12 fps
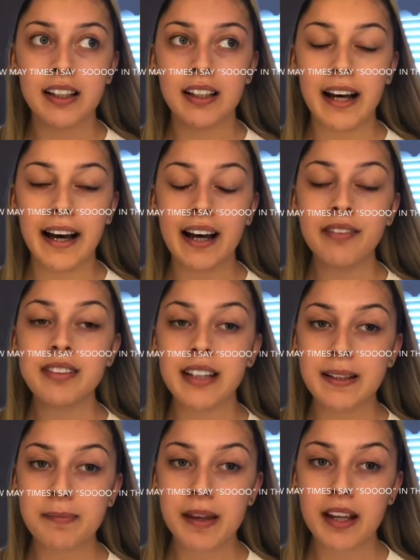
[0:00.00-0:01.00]
I have
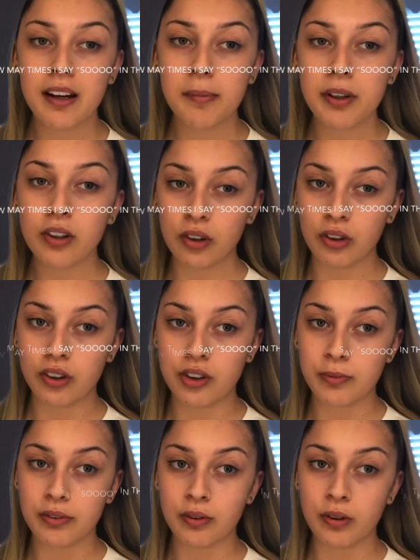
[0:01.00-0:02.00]
did makeup at college
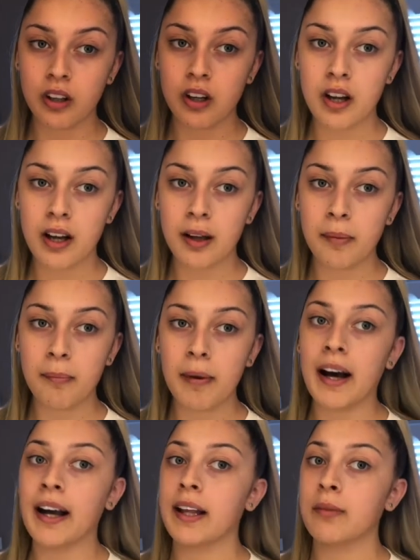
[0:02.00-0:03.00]
before, but
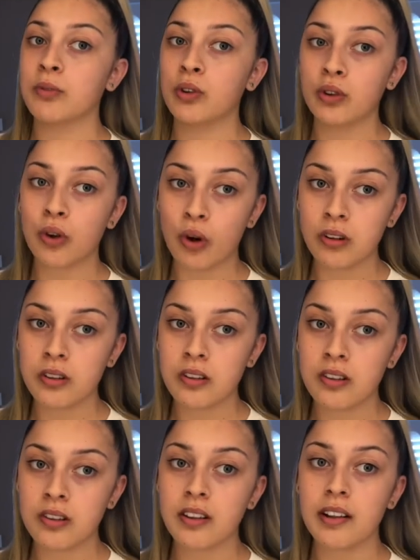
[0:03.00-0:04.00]
I am not
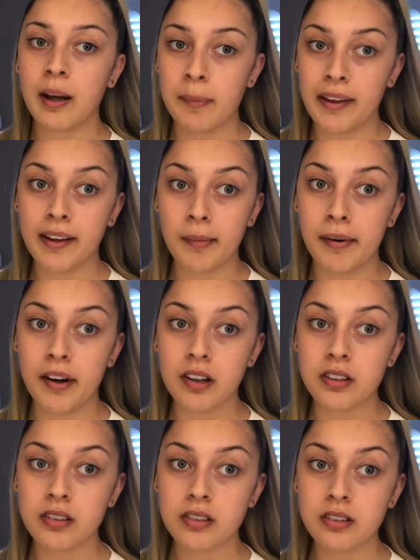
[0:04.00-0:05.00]
a makeup
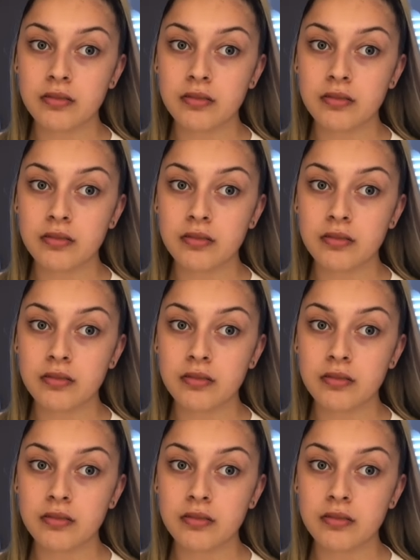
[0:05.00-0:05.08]
artist.